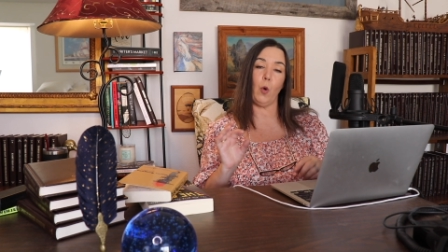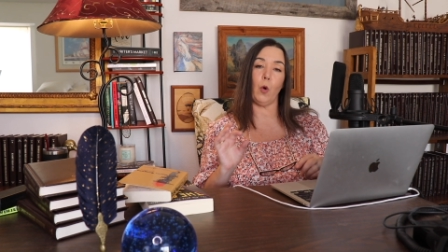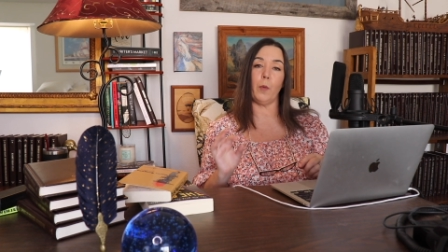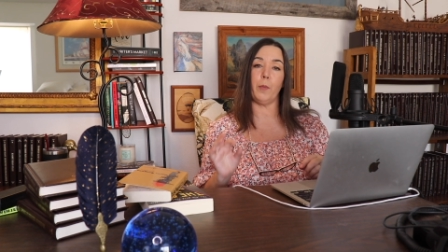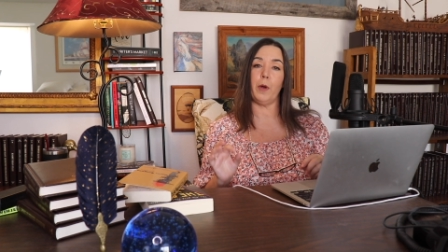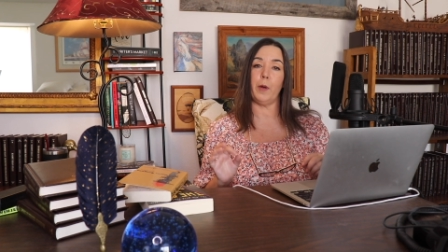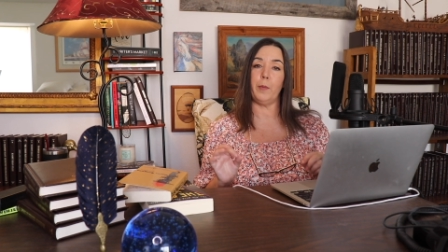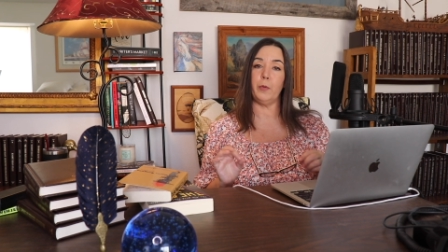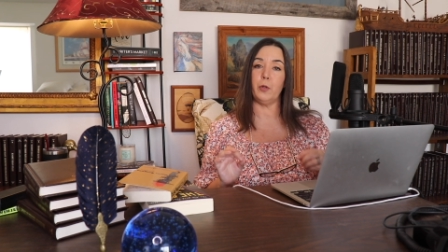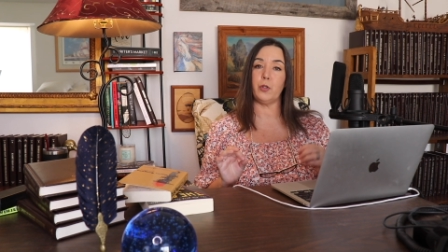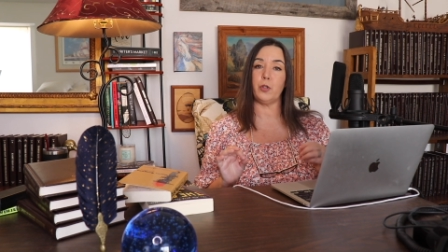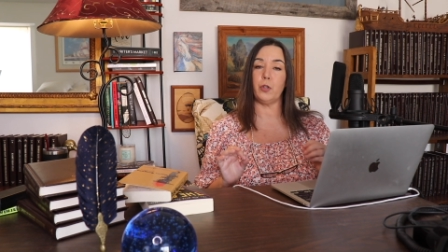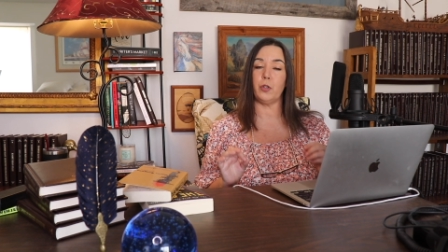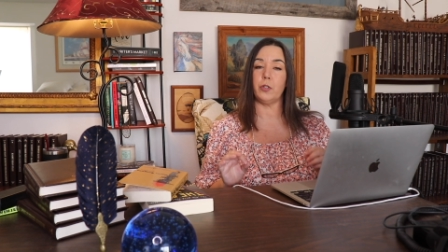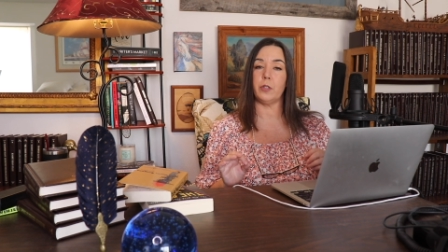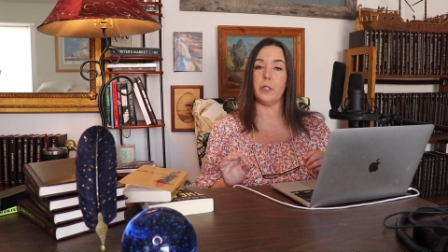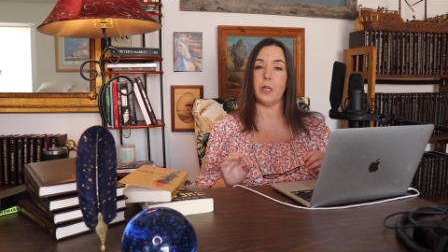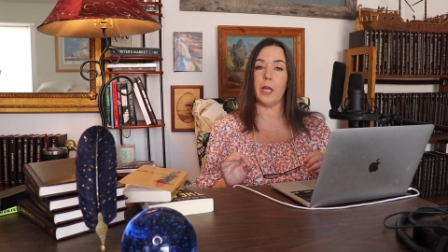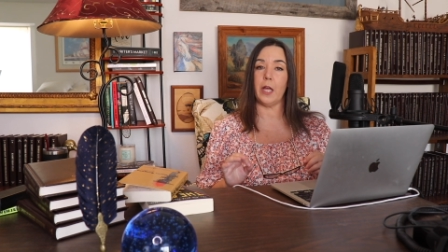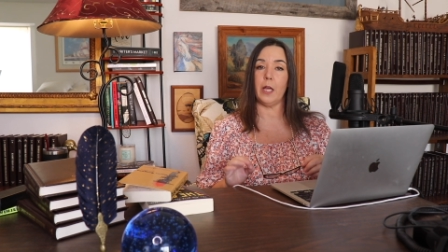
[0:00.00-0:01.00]
or
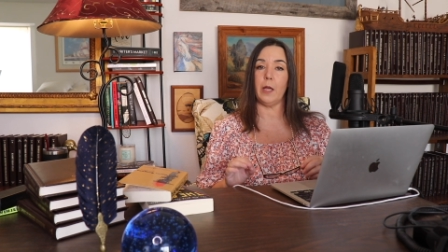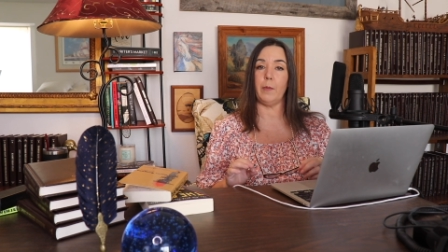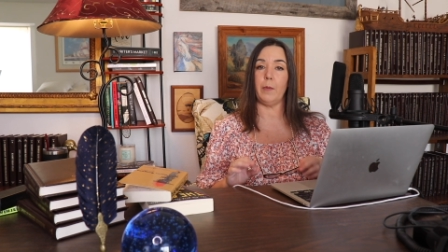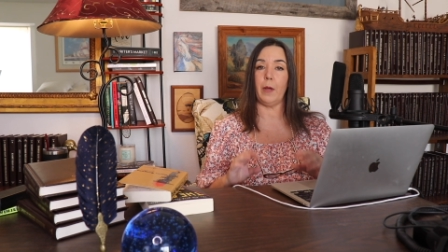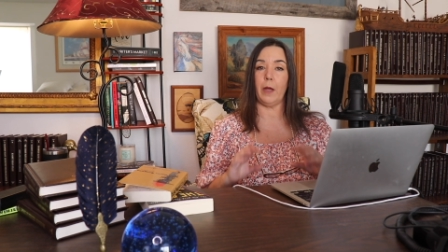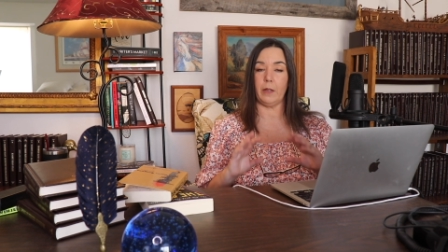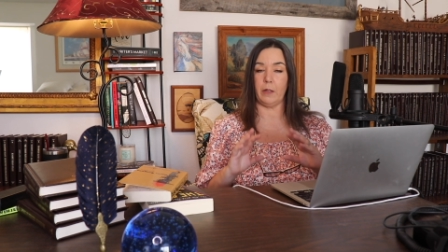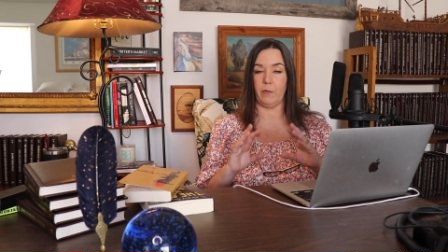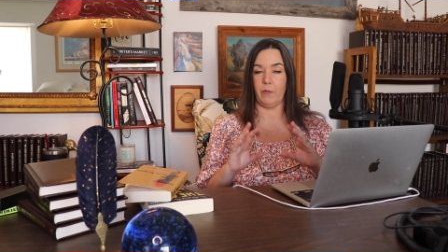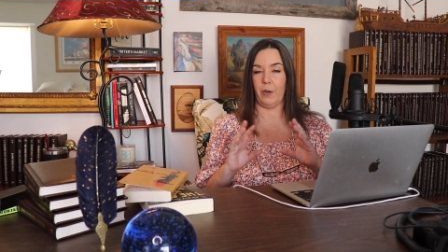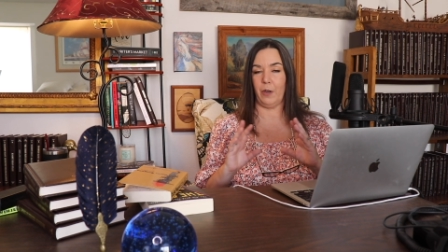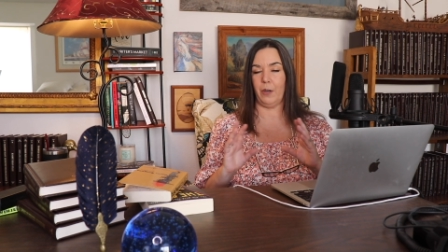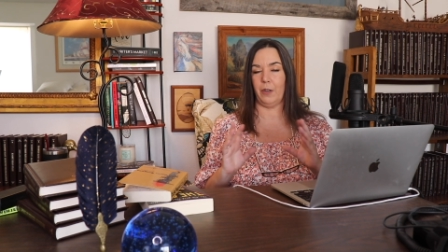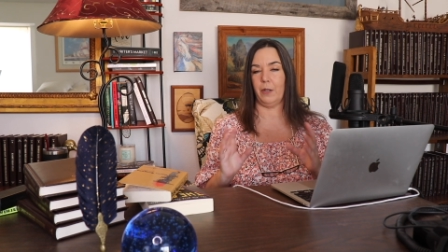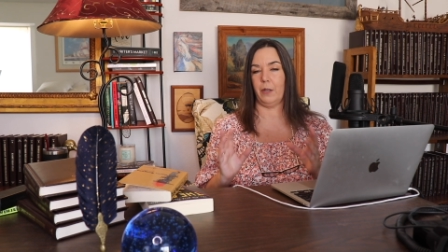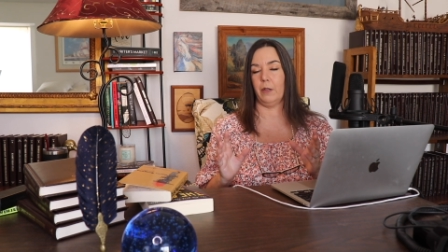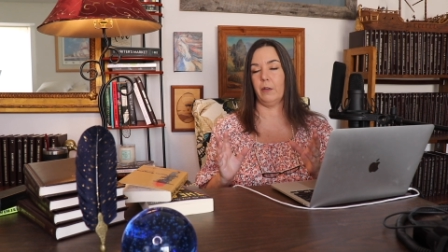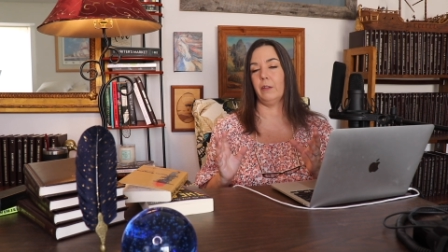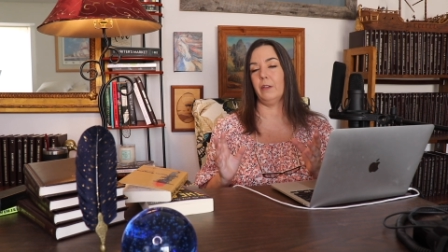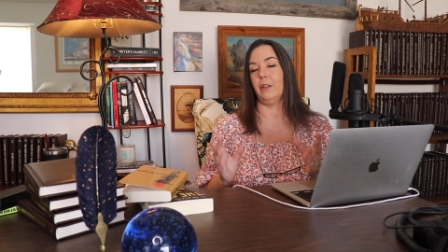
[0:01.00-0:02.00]
publisher's name at the
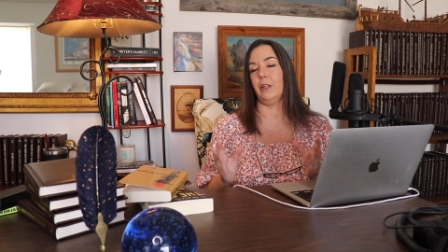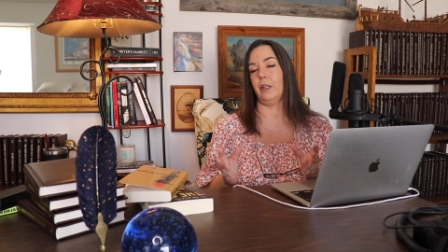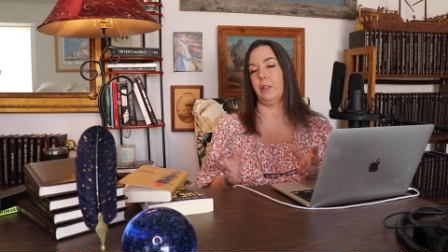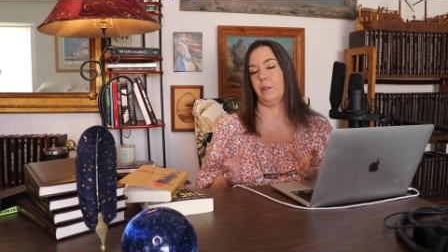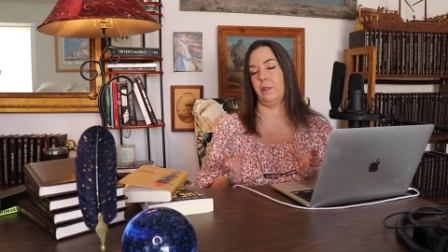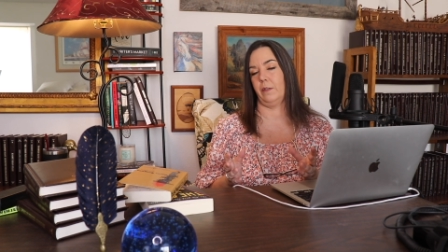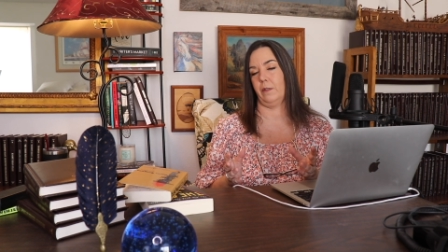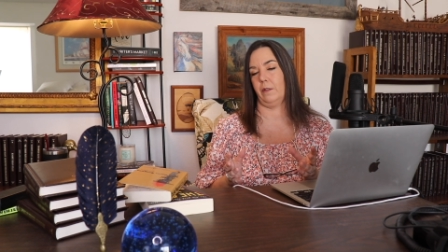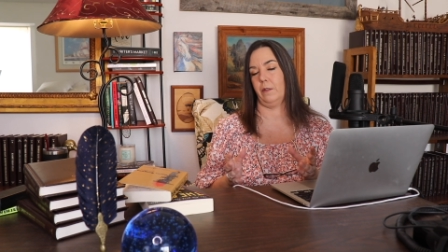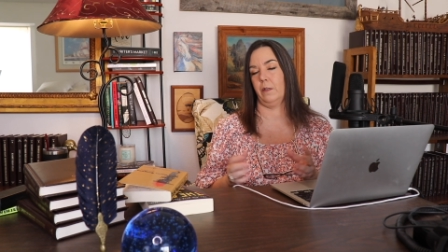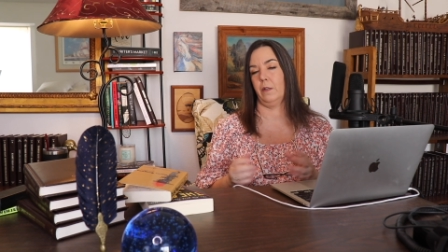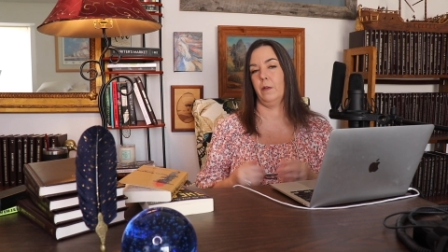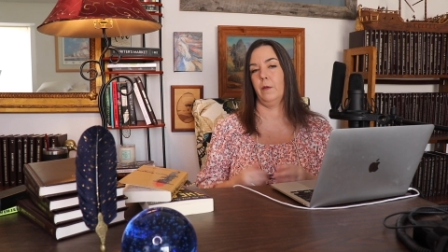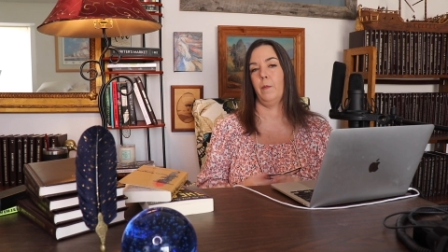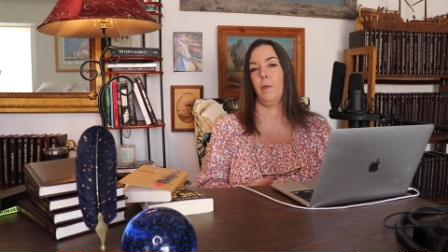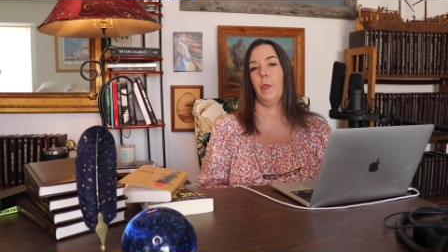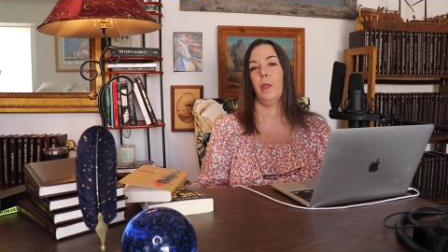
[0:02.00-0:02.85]
very least.